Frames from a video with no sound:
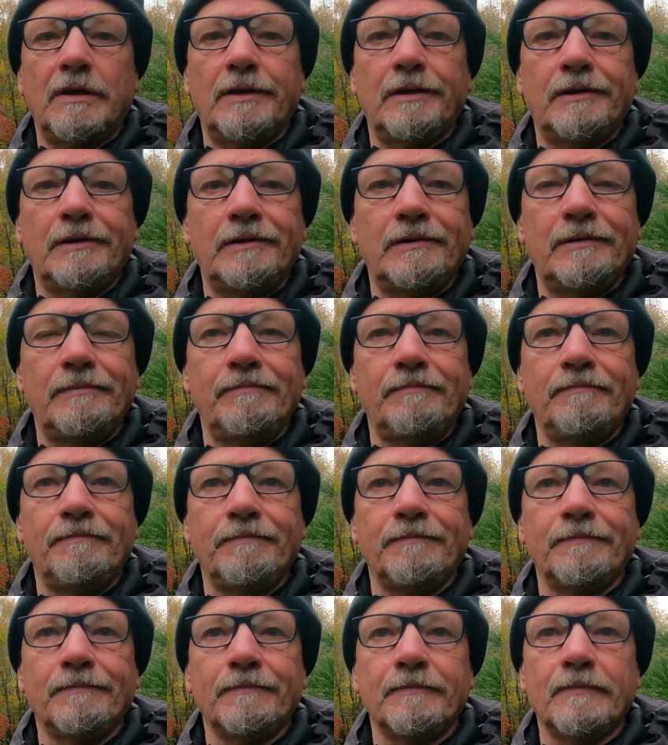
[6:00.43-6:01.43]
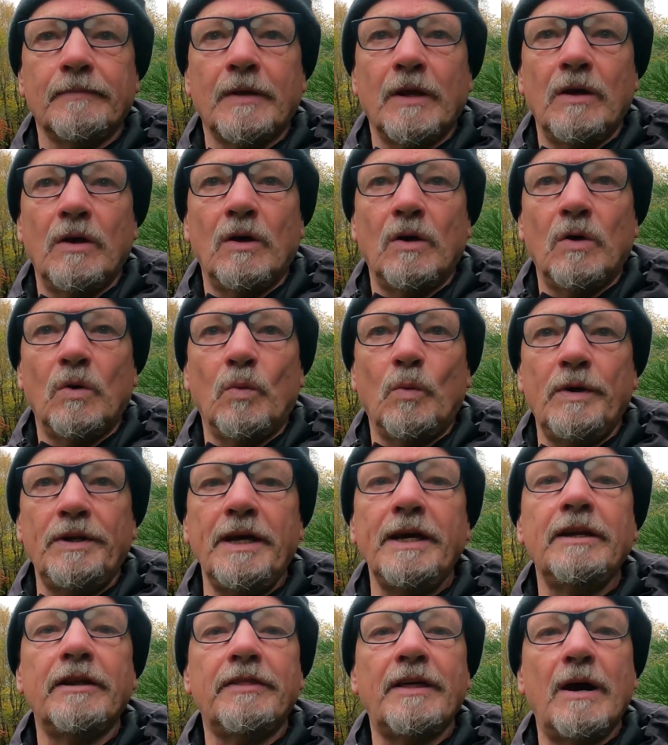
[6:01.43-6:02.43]
we
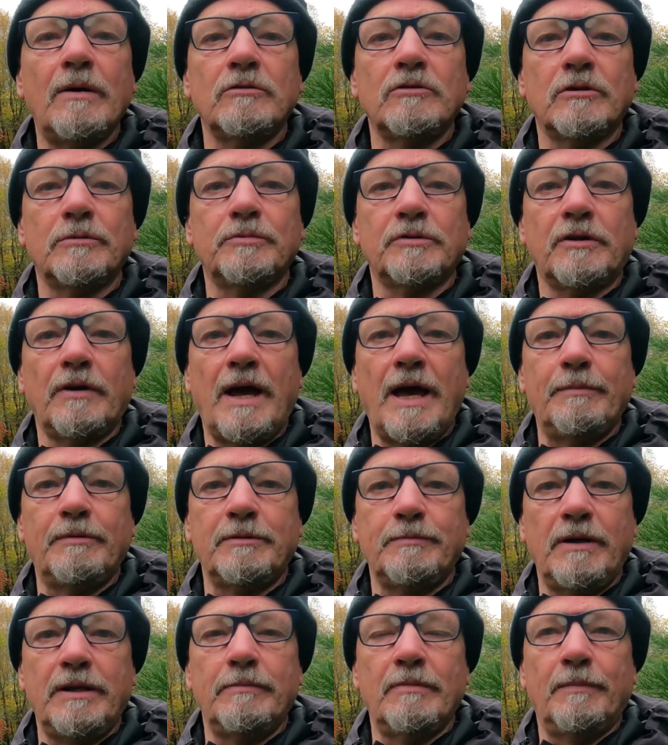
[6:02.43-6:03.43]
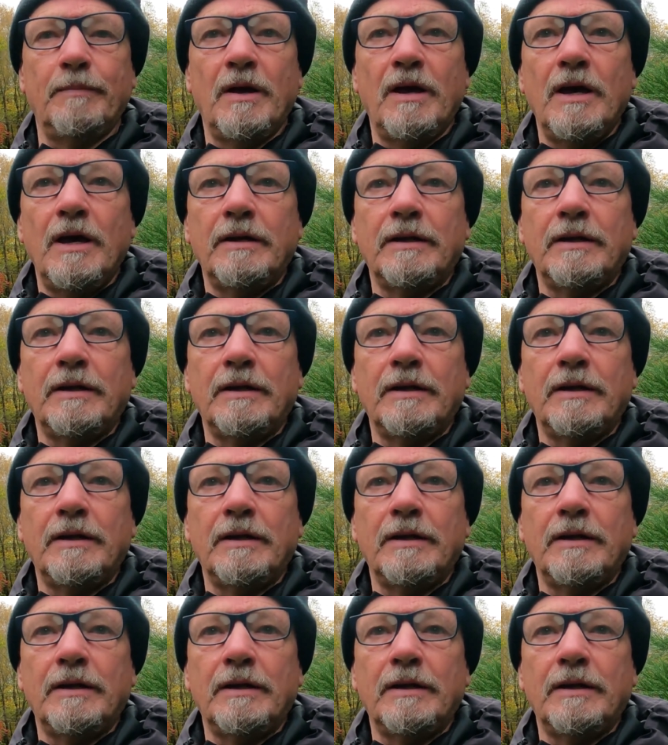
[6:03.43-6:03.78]
need 1,000 subscribers minimum.